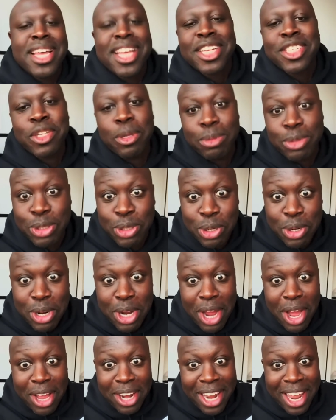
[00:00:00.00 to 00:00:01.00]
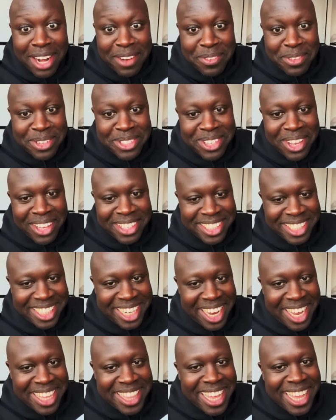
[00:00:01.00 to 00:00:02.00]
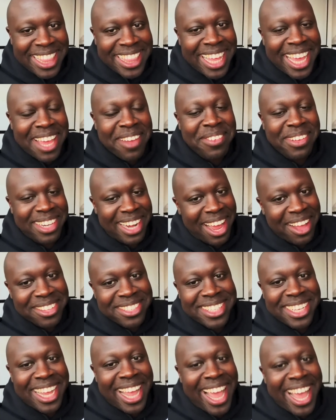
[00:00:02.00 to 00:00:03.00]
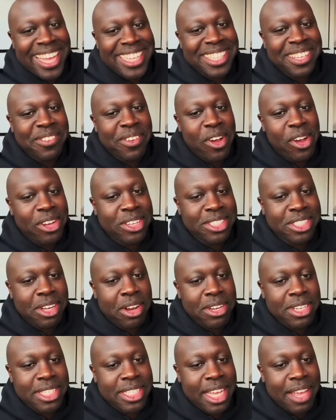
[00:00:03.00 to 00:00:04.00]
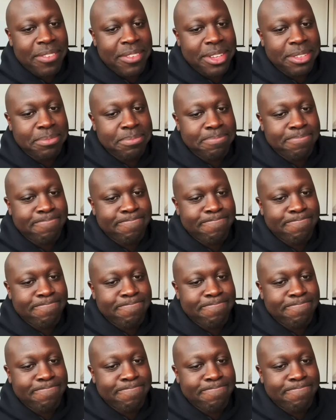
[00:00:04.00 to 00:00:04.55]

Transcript: so i'm sure a lot of you saw today that they have announced the cast of all star 7